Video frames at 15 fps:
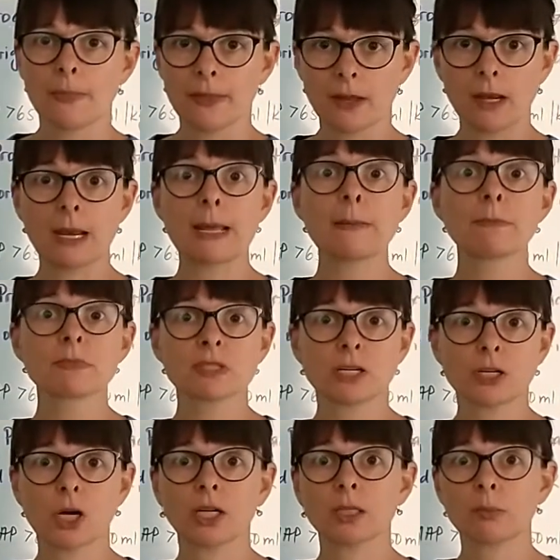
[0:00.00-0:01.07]
The limbs
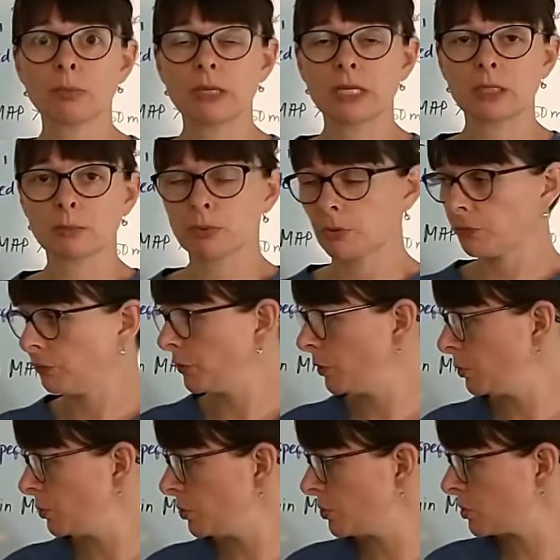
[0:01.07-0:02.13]
are not being
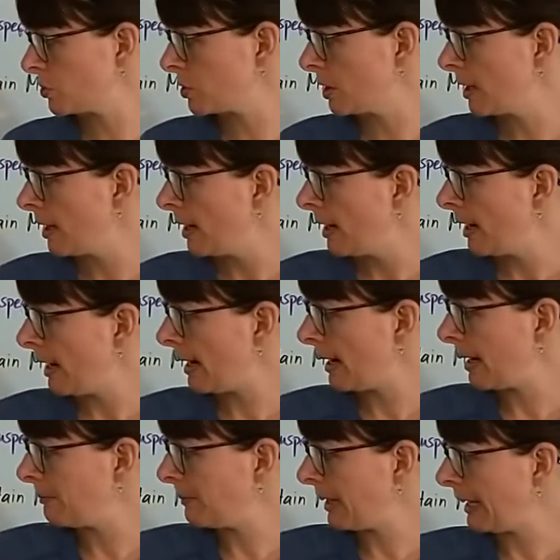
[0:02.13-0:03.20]
perfused,
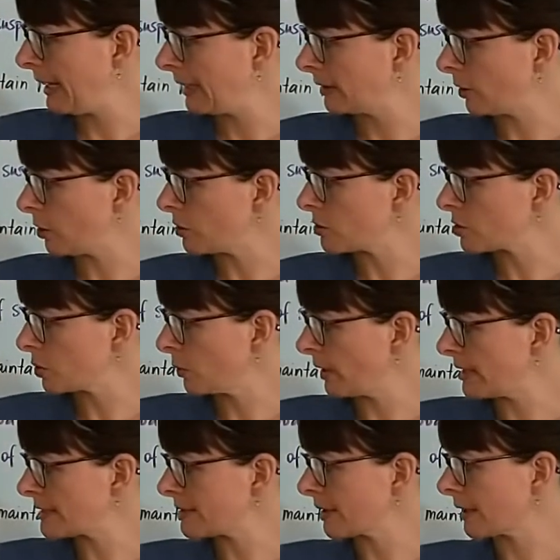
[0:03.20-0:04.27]
um, and also
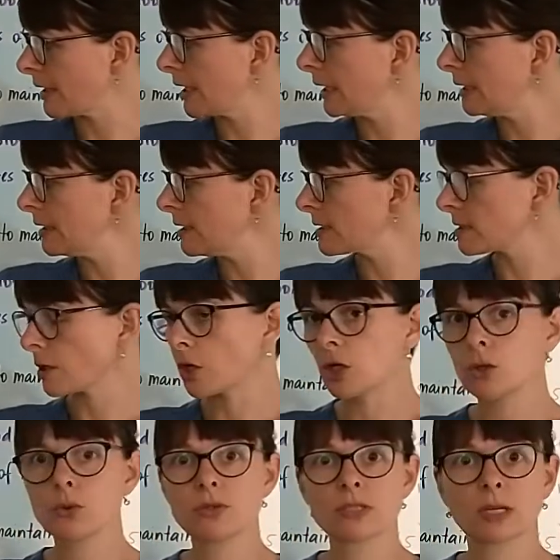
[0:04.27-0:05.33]
as the kidneys are
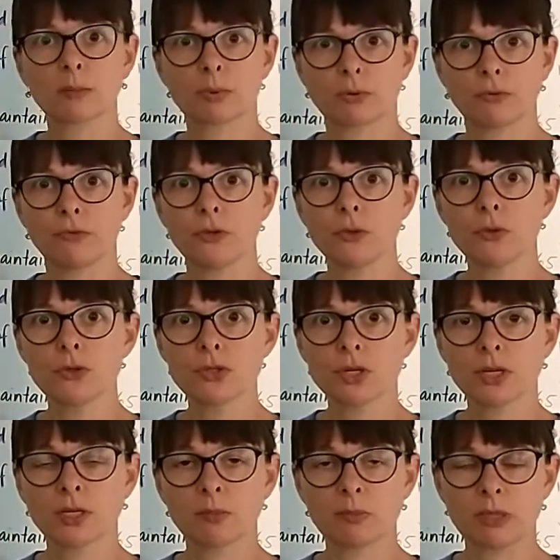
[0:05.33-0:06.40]
losing
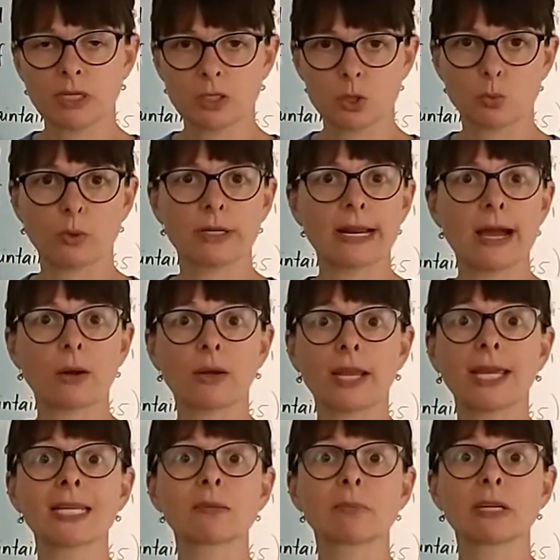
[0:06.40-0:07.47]
perfusion because we now
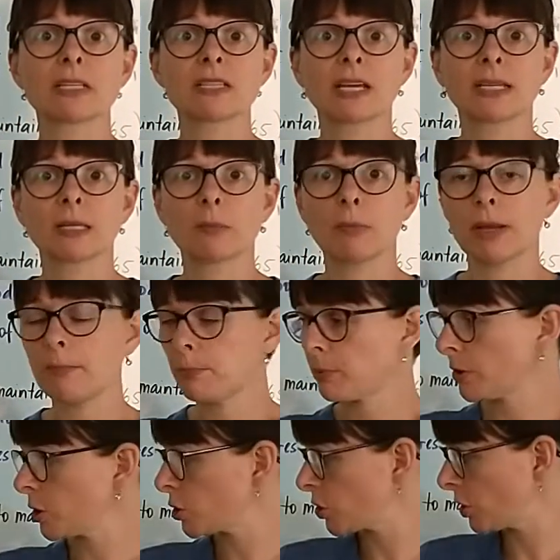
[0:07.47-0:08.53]
can't maintain the blood
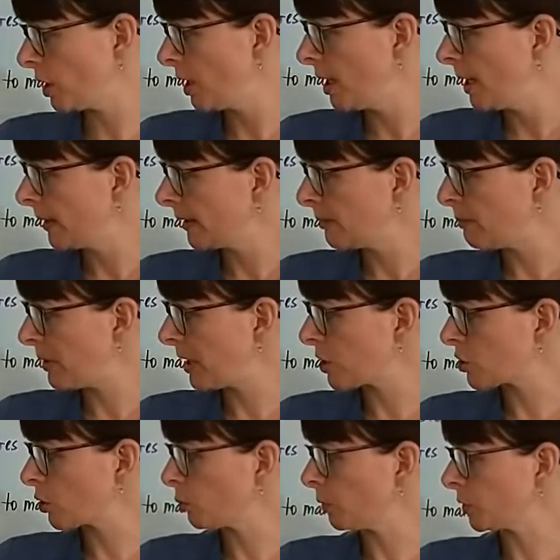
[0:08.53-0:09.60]
pressure, the
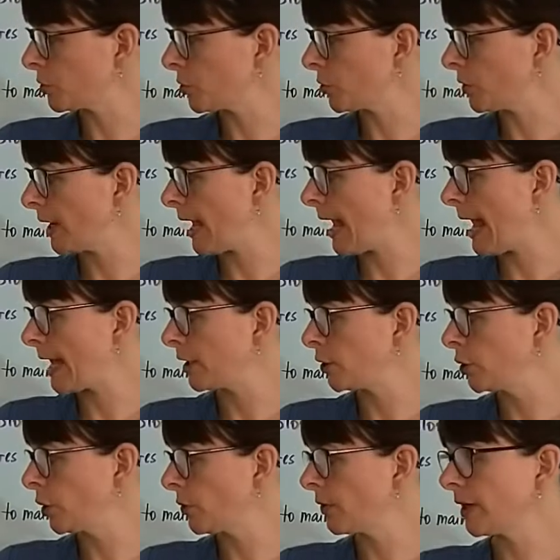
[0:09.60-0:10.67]
patient will turn
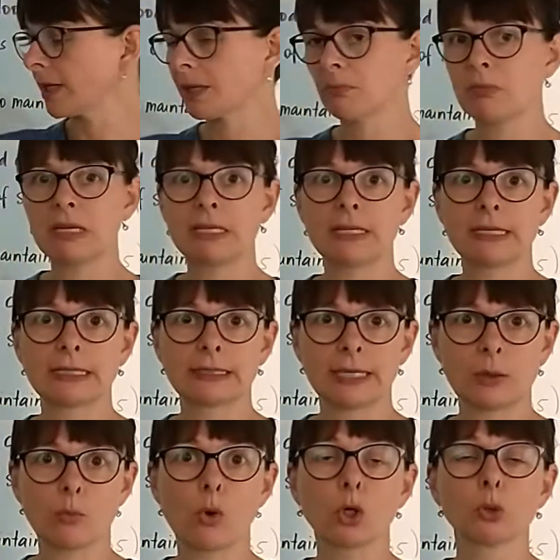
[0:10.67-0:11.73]
anuric, meaning
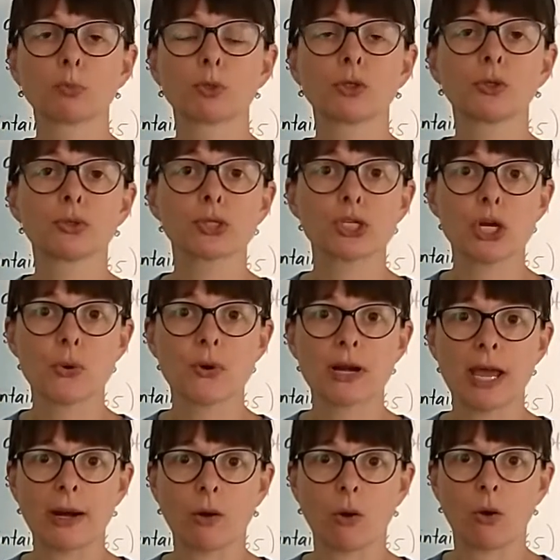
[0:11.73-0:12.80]
they won't produce
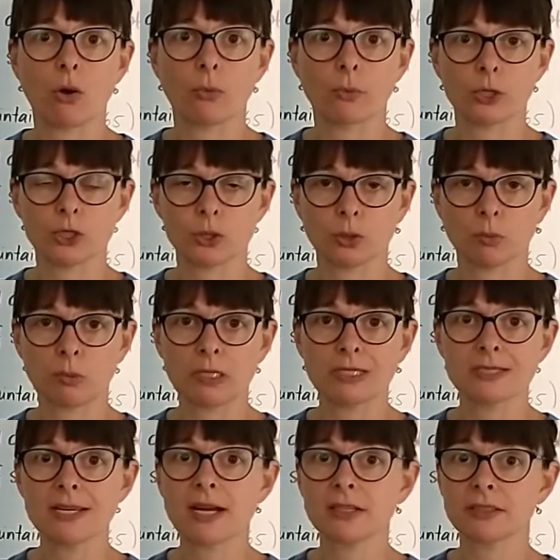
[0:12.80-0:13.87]
urine at all, which should be
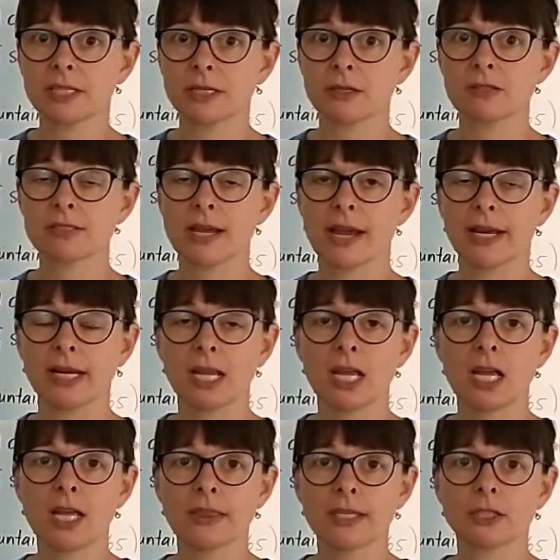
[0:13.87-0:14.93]
a telltale sign
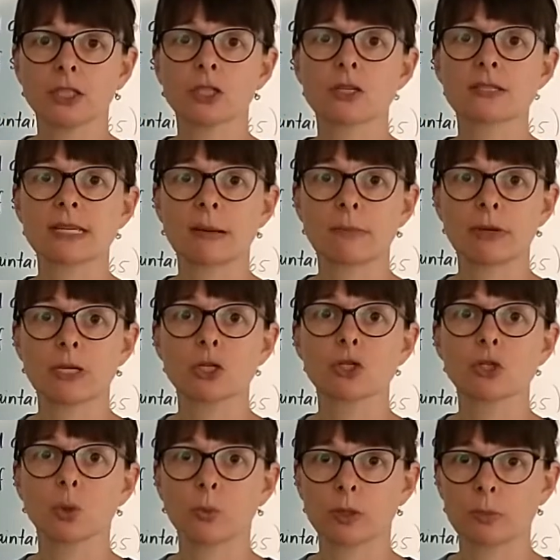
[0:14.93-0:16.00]
that there's some
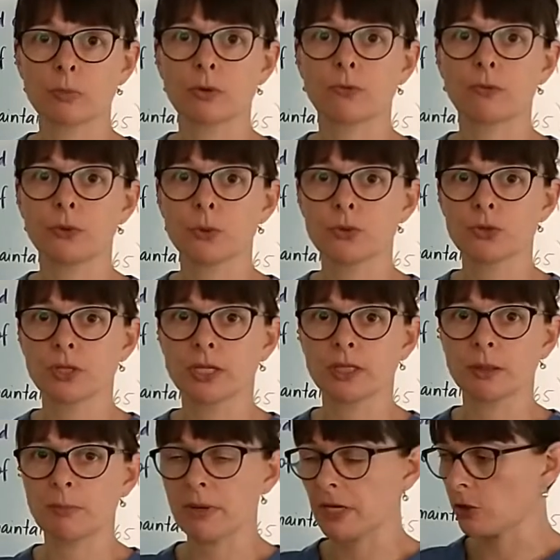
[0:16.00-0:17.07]
issue with perfusion
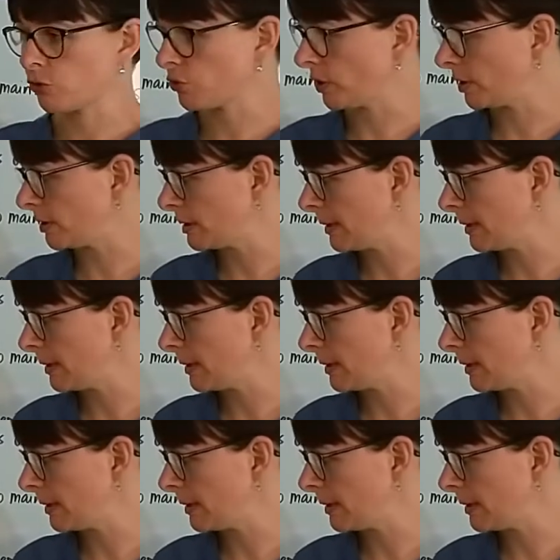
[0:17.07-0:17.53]
in the patient.